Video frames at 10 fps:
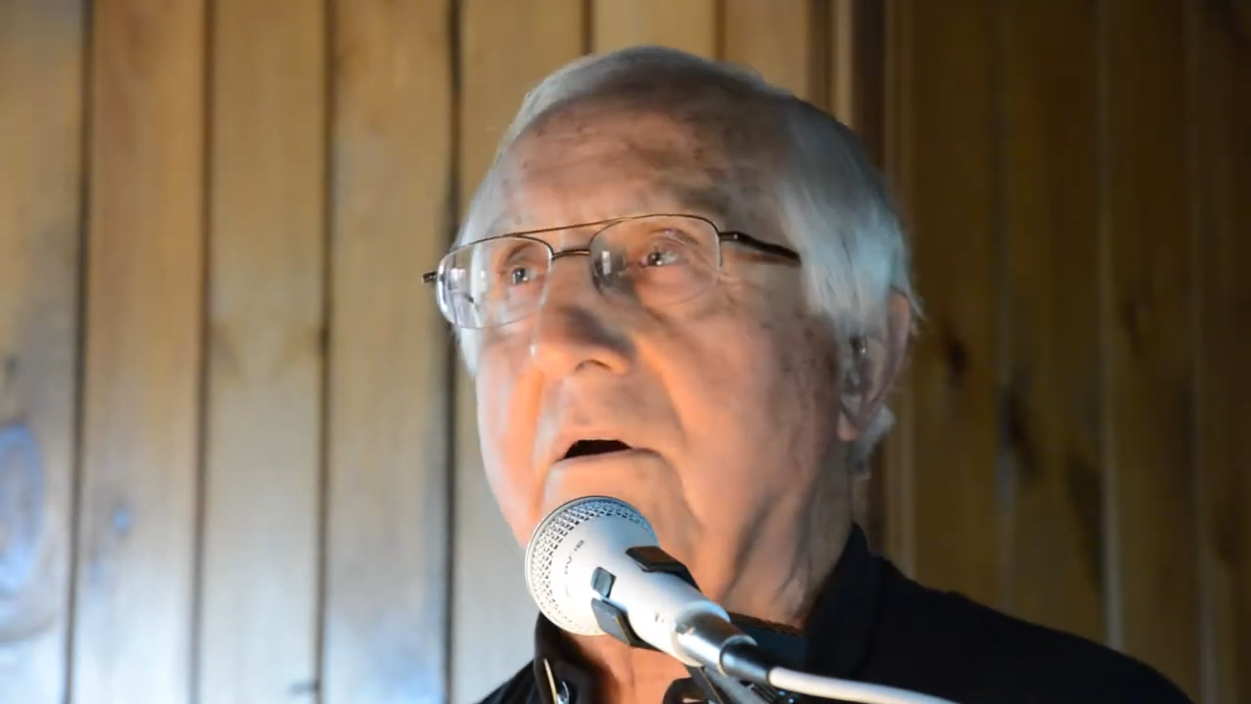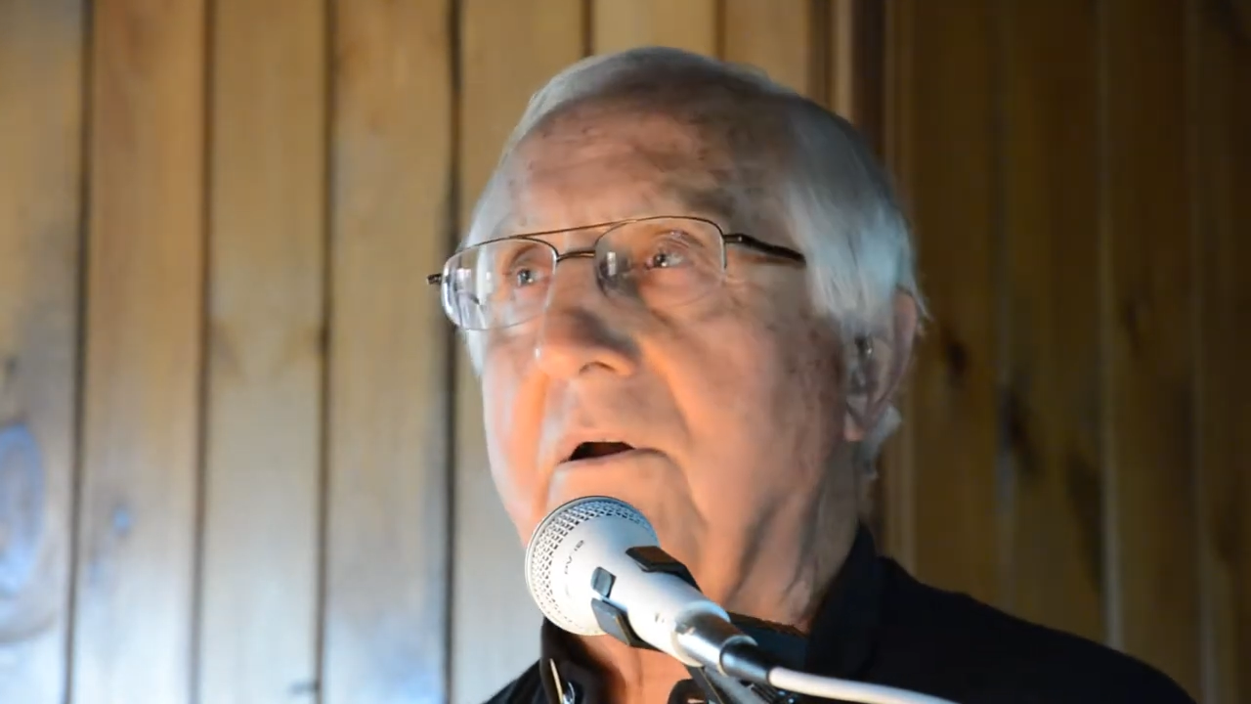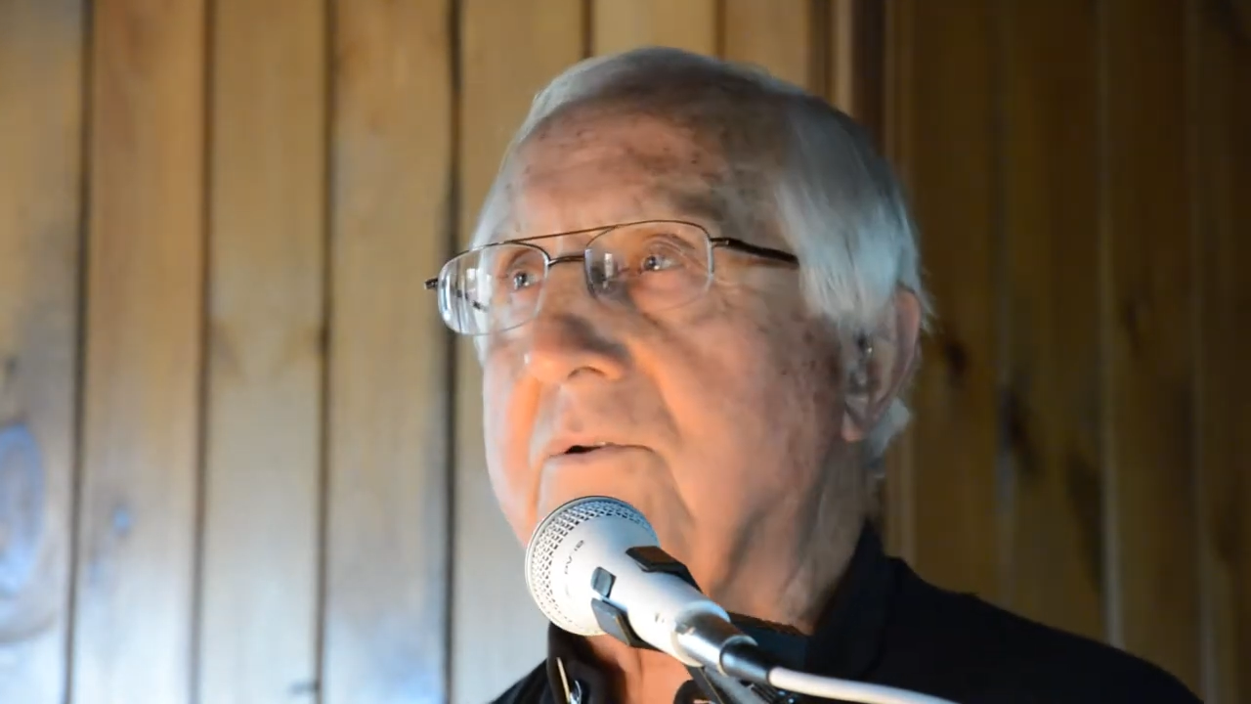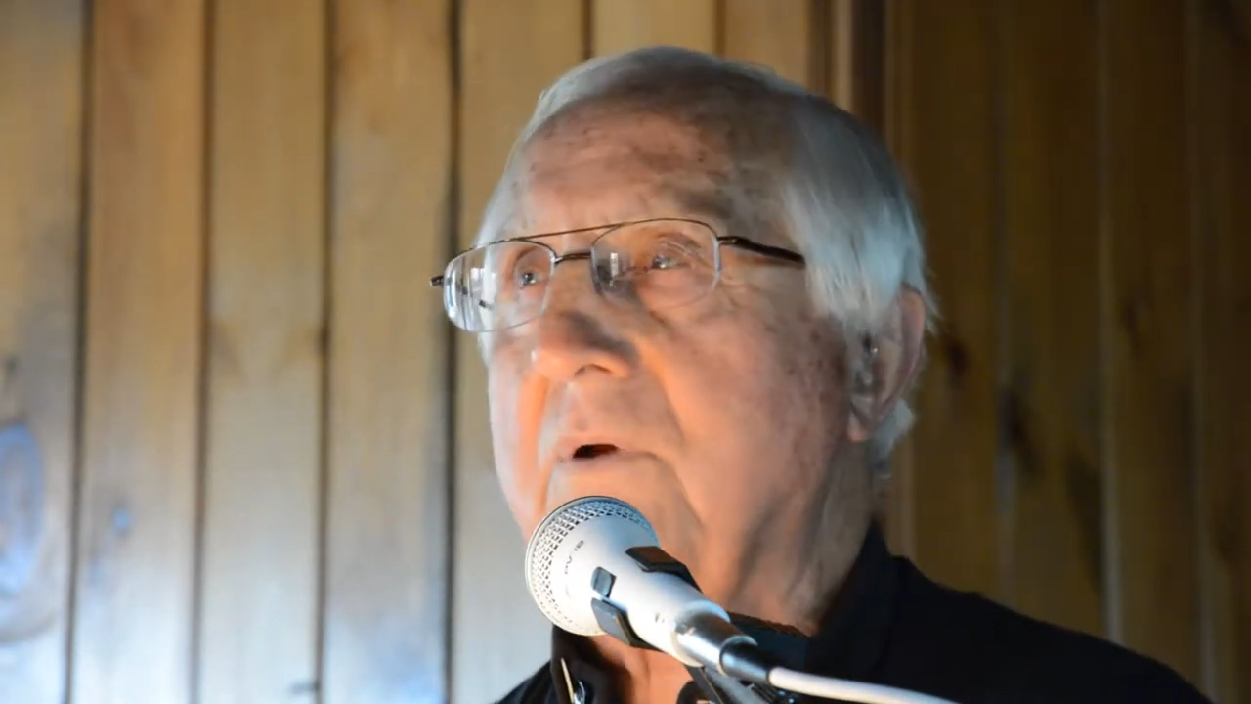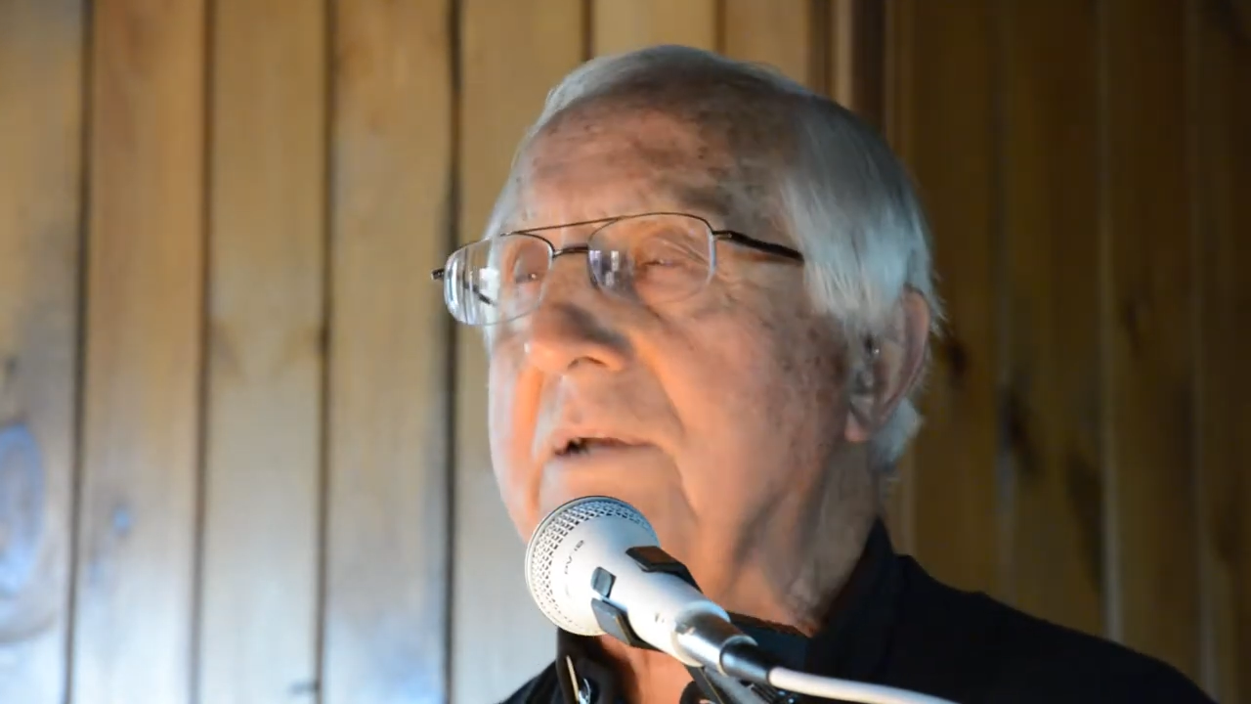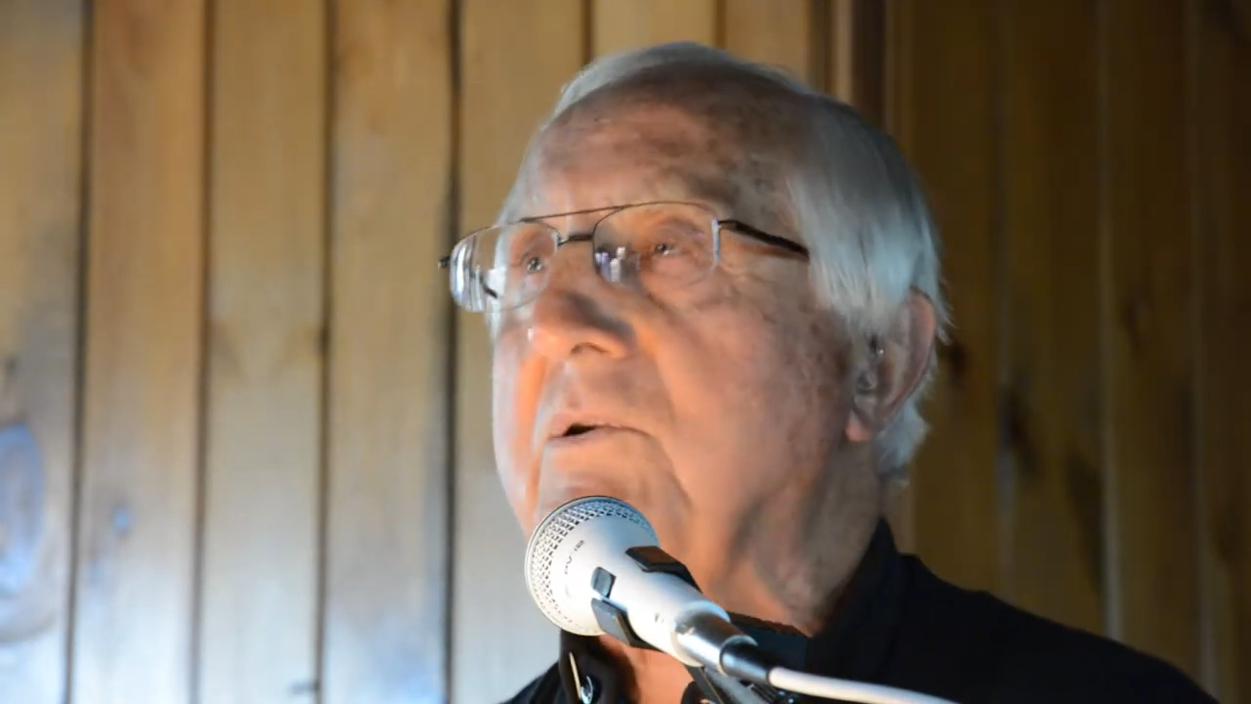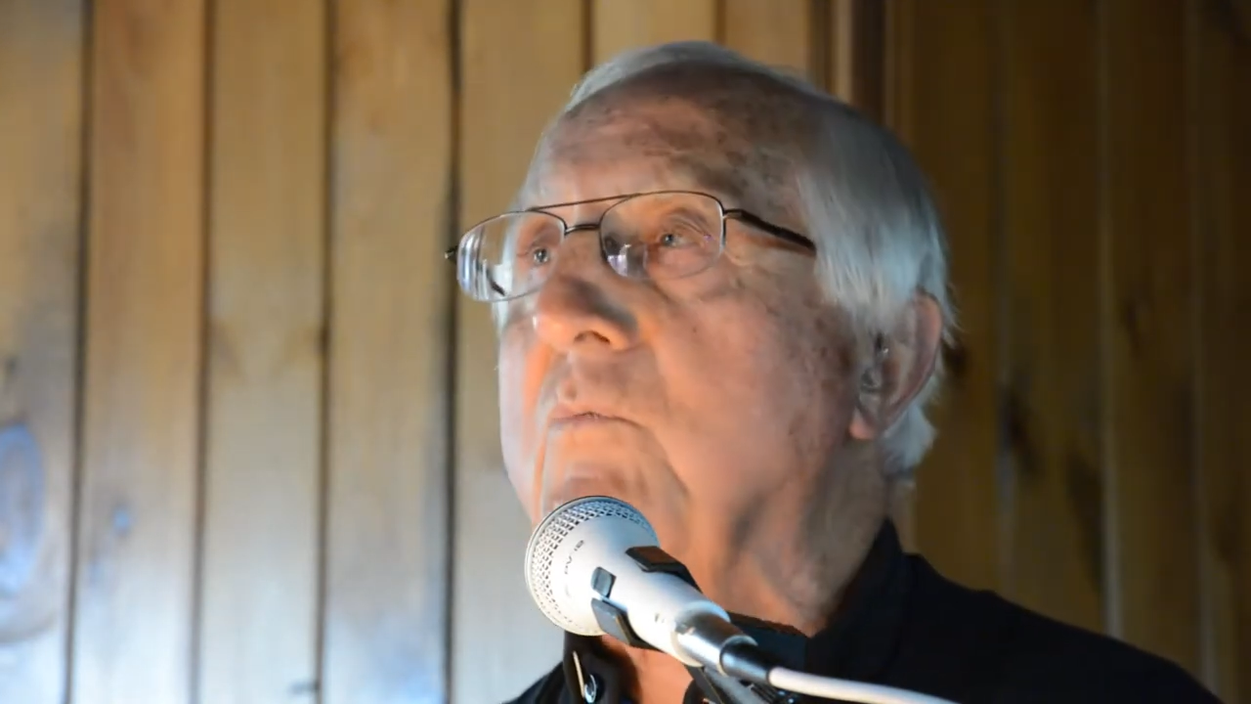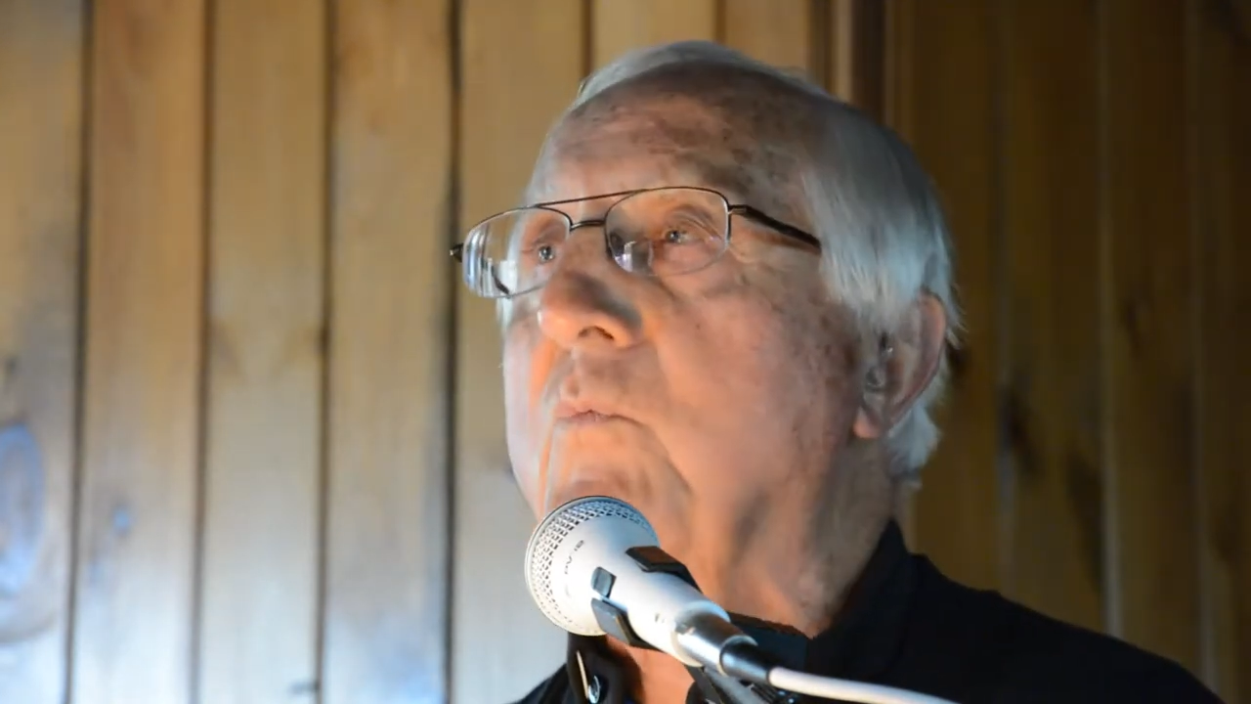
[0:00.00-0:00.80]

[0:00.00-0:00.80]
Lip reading: attracted